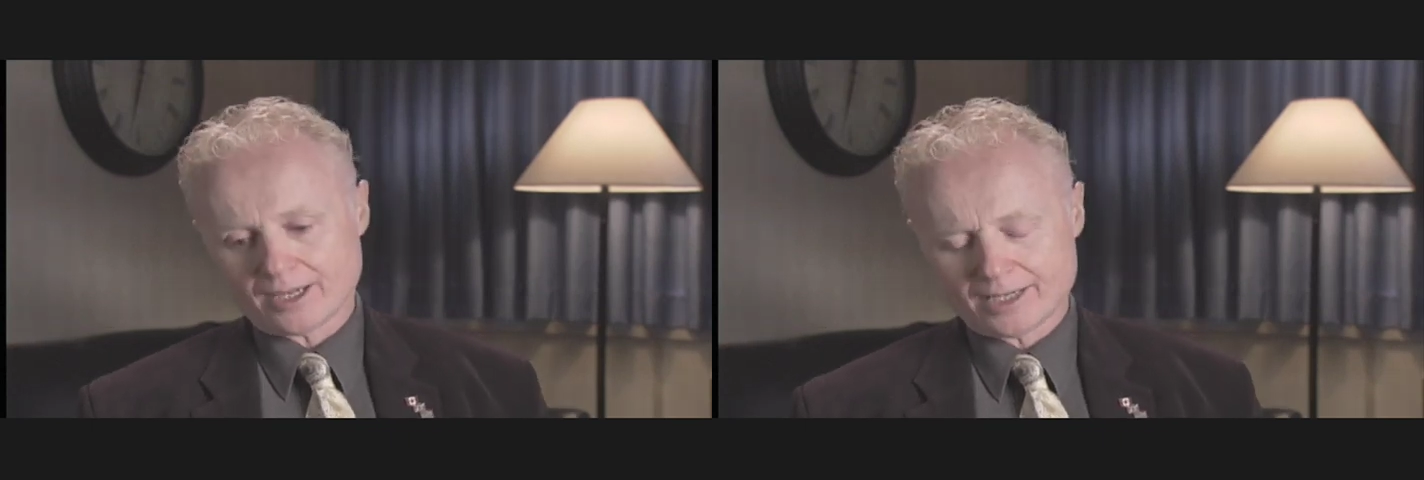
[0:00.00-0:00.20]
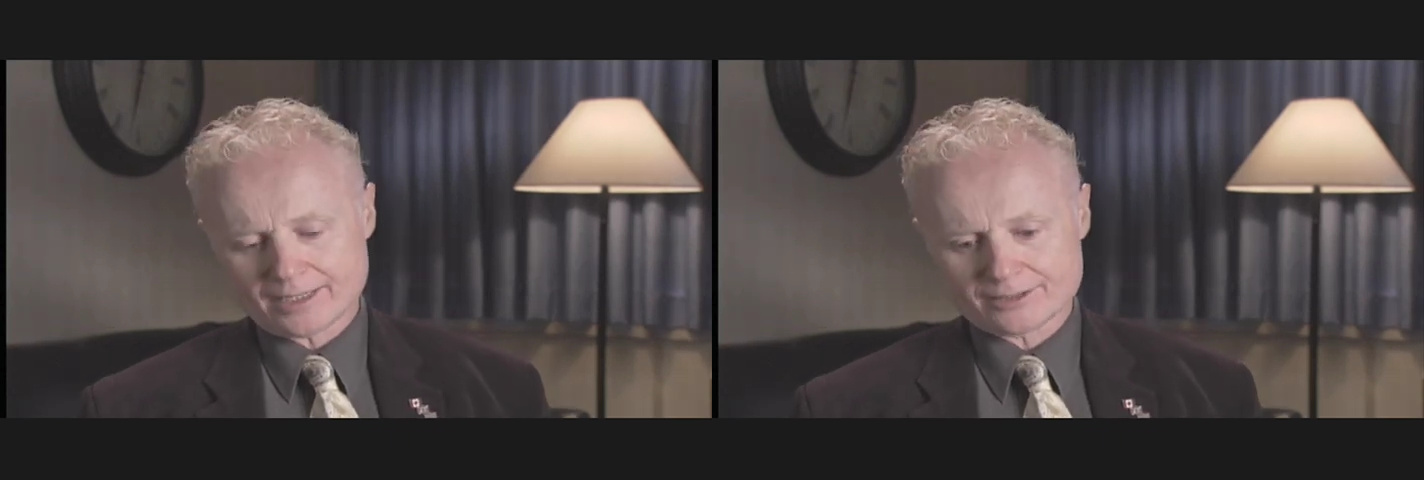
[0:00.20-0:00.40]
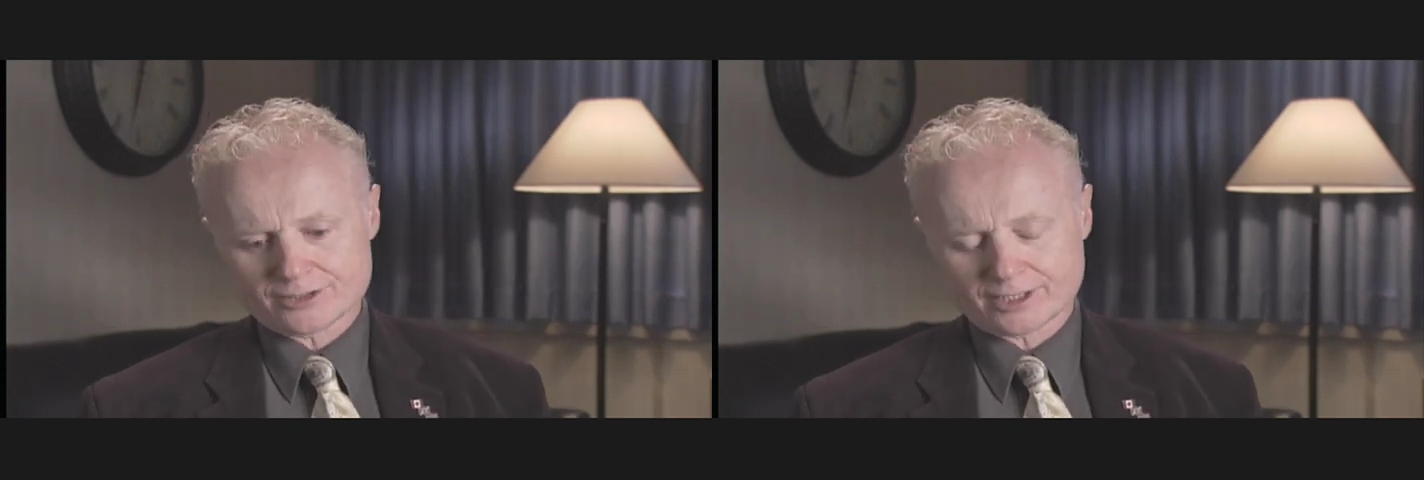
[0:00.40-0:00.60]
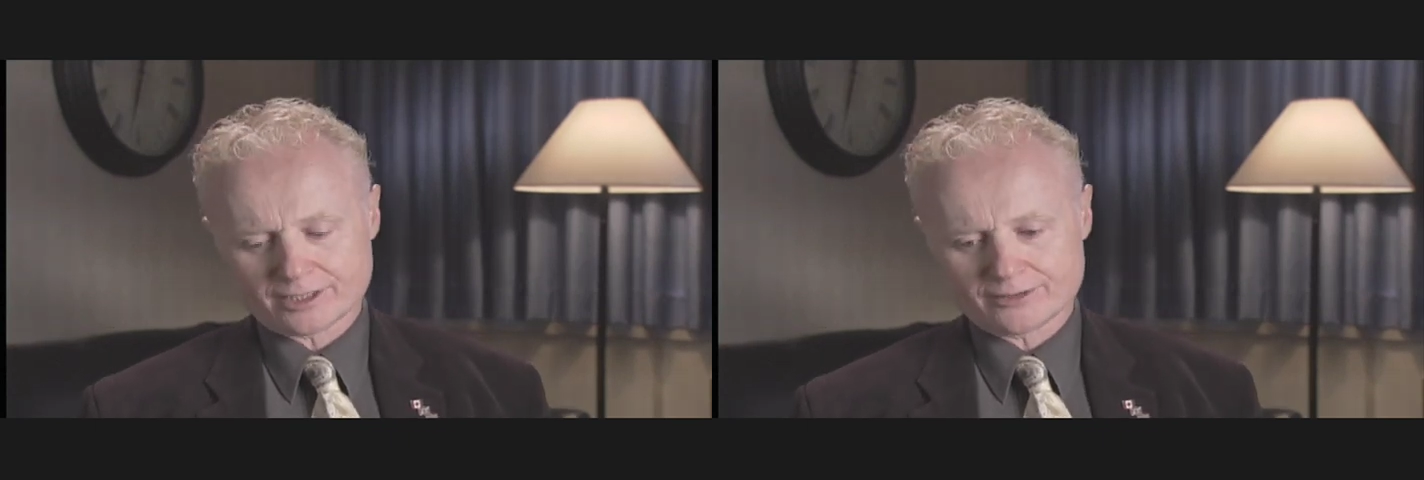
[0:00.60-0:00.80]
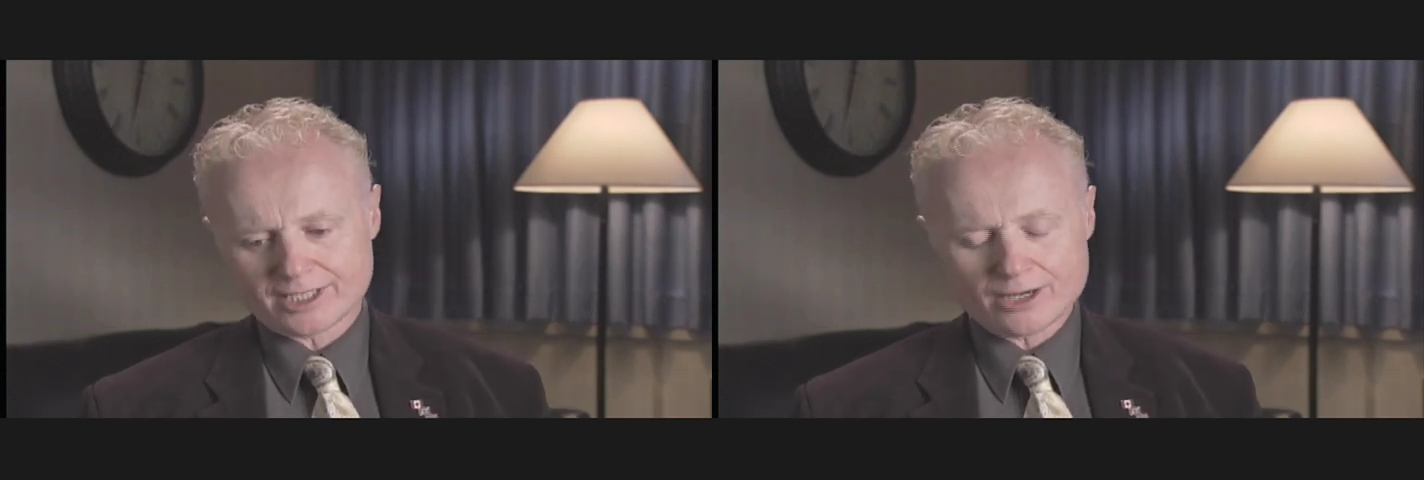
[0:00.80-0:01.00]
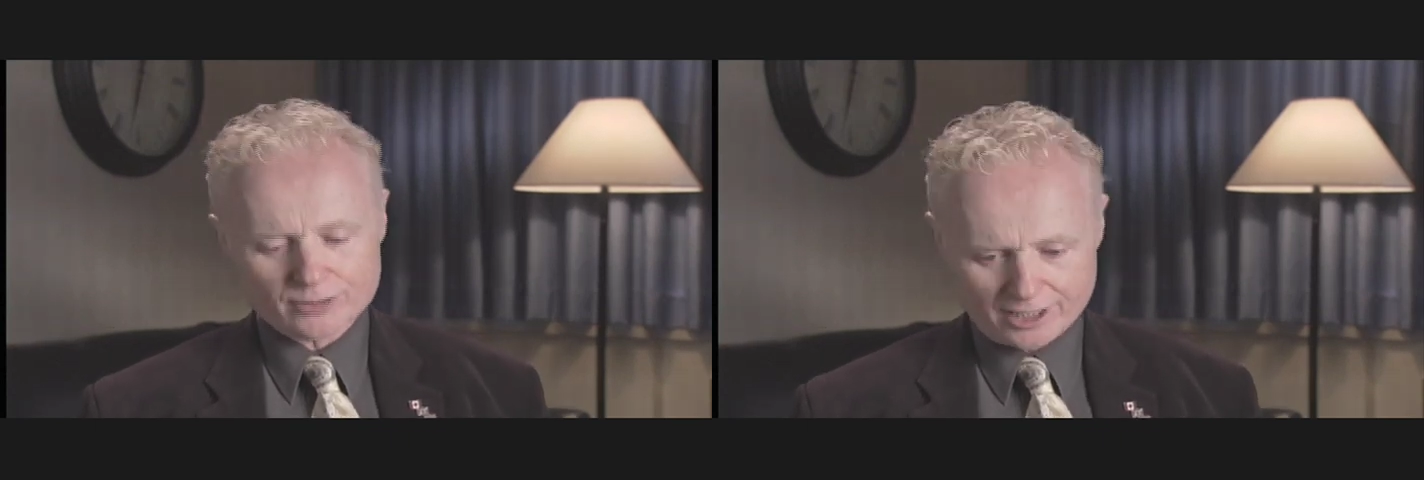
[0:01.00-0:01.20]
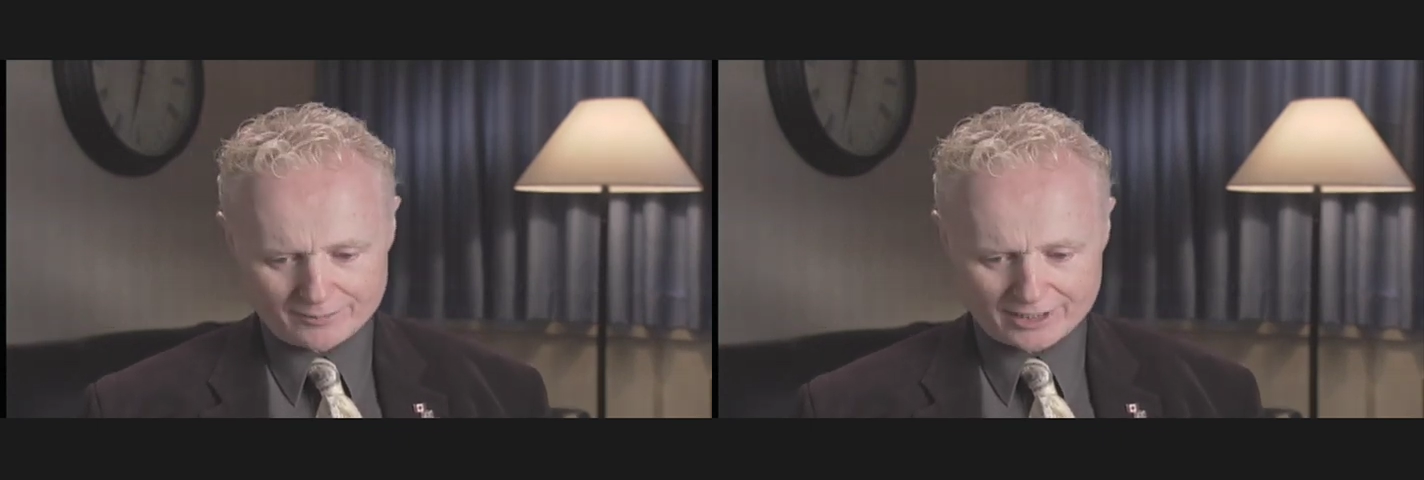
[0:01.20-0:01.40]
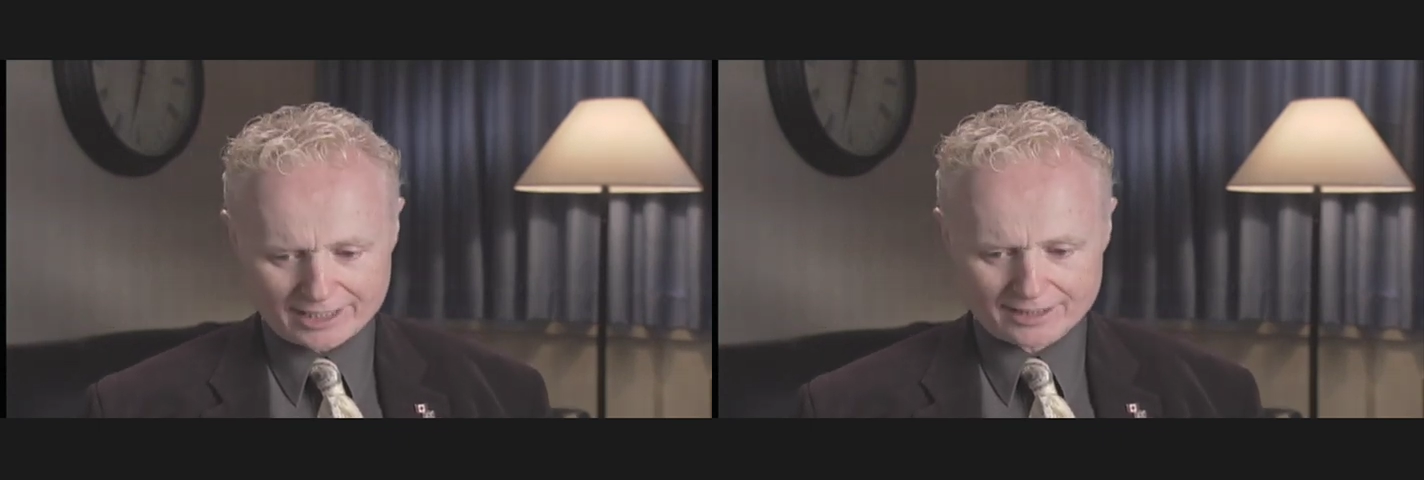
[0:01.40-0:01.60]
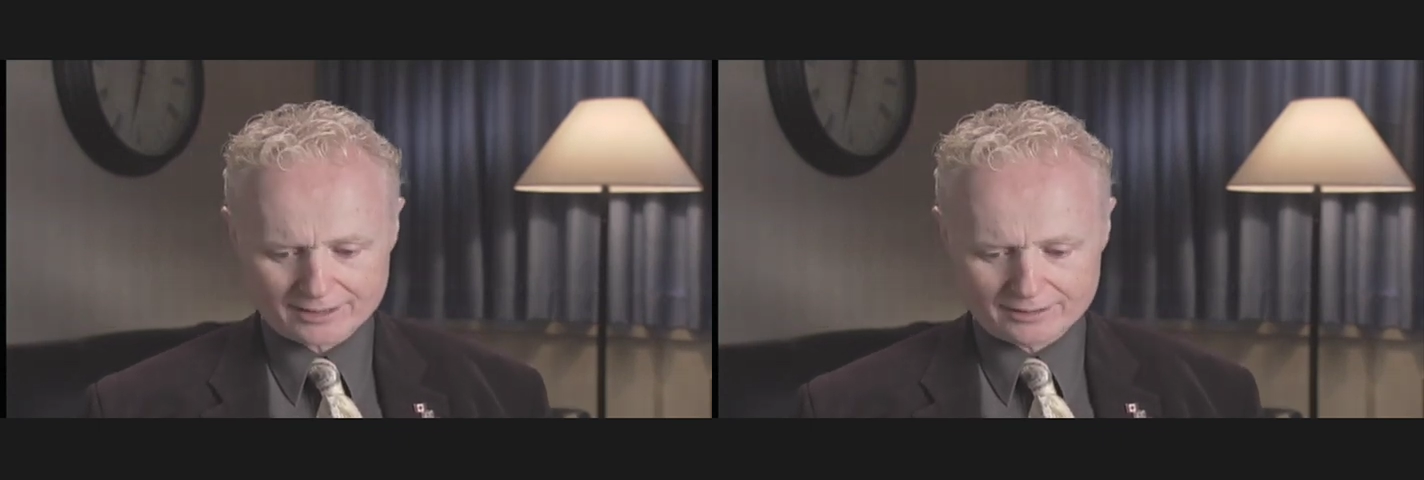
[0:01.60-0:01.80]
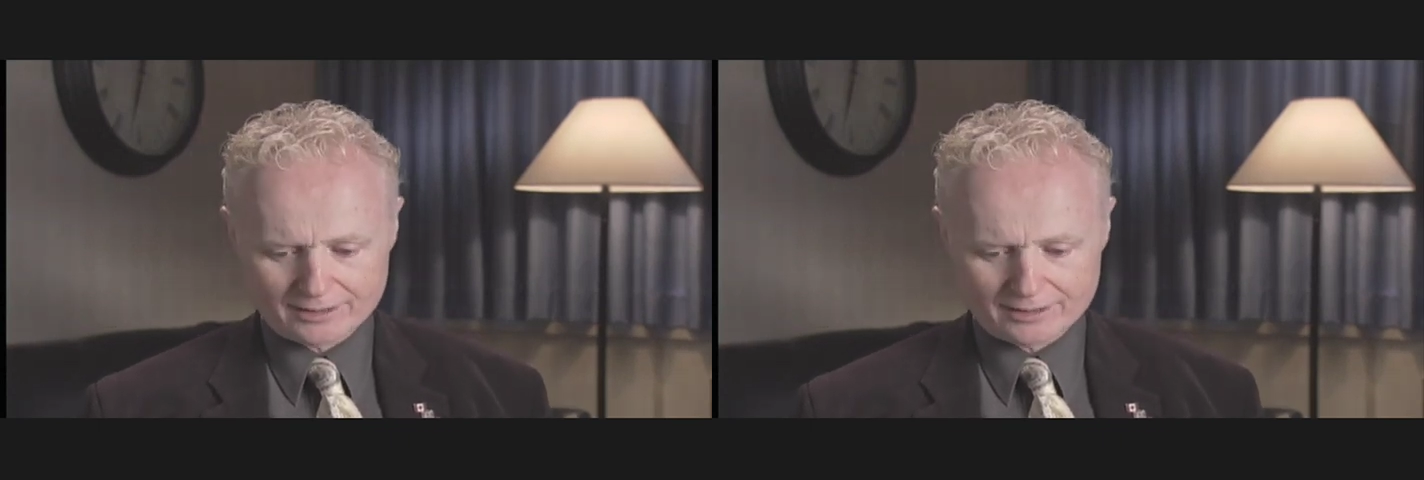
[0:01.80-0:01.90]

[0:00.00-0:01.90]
And uh, the outcome of that